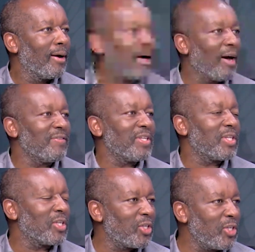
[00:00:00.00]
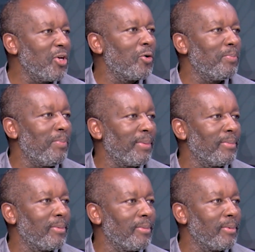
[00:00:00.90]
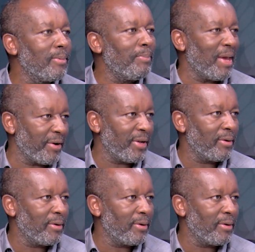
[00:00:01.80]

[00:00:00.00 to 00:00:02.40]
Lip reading: harvest a single berry.